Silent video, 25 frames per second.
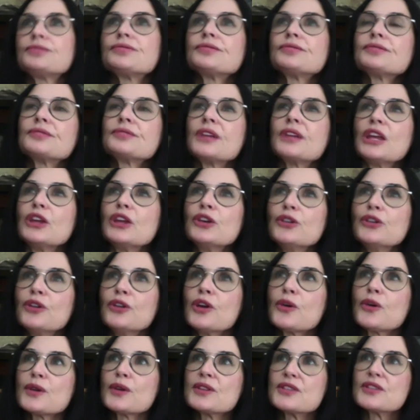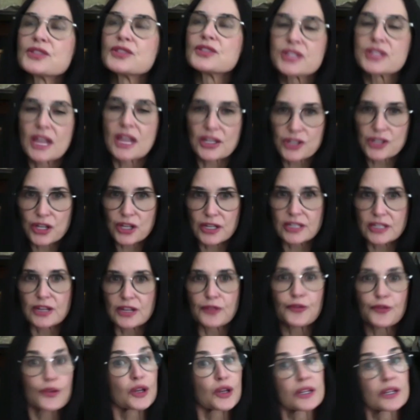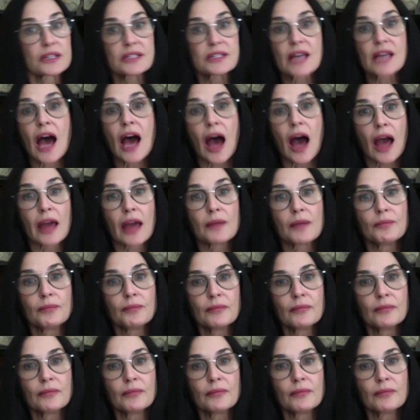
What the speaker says: It's such a different time.